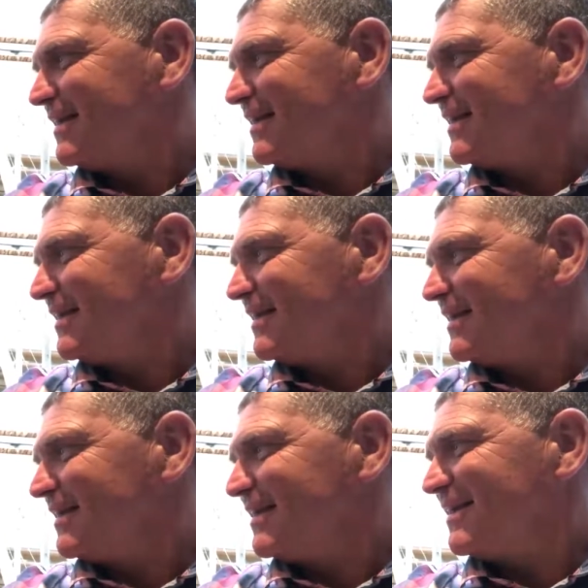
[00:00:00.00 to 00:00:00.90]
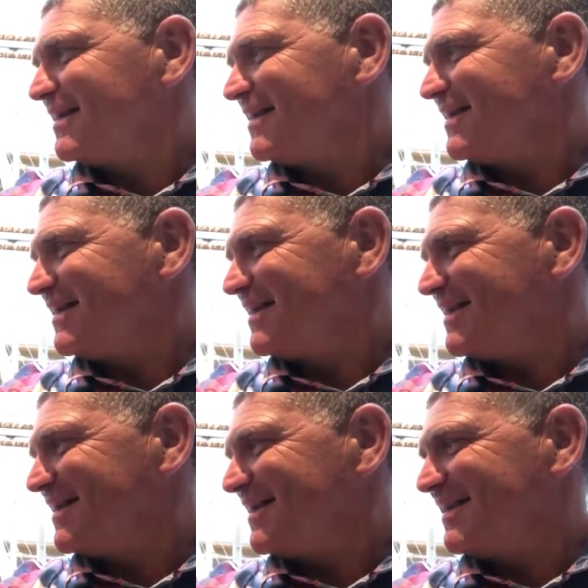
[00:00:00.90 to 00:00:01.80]

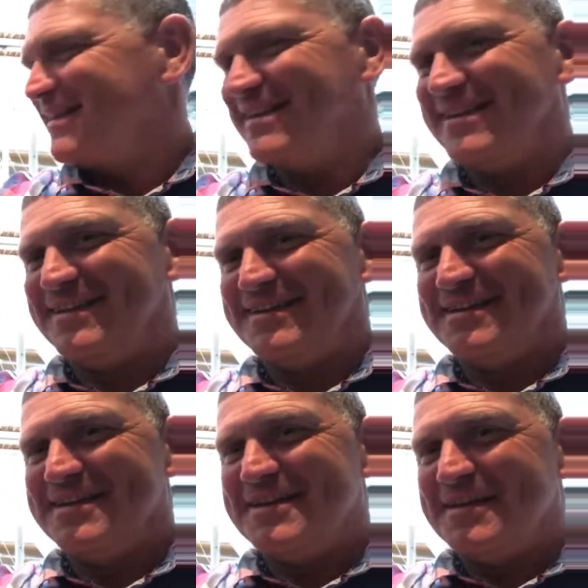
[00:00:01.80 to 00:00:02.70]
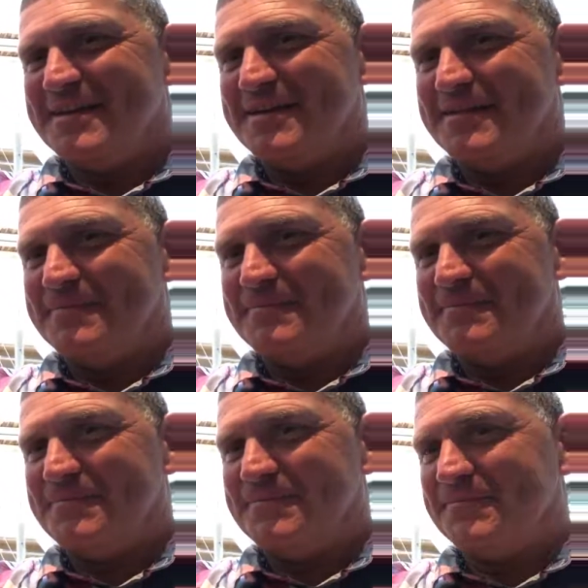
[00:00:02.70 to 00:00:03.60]

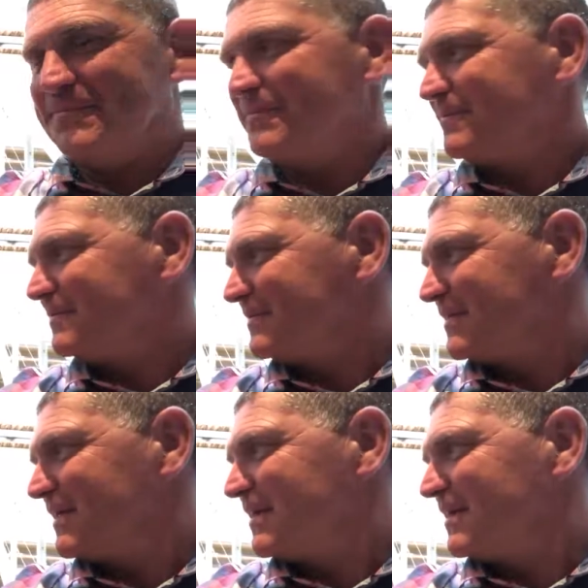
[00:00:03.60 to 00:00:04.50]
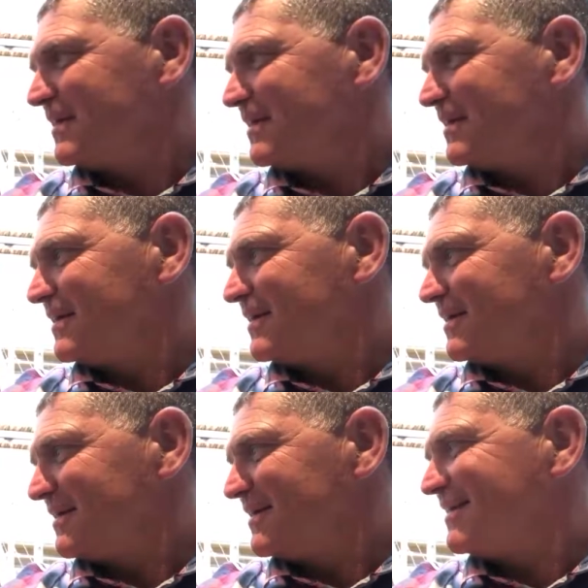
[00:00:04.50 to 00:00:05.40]

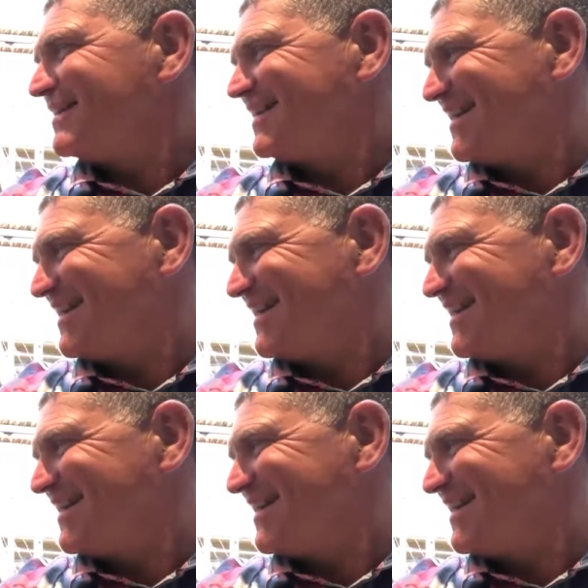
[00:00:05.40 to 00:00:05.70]
(silent)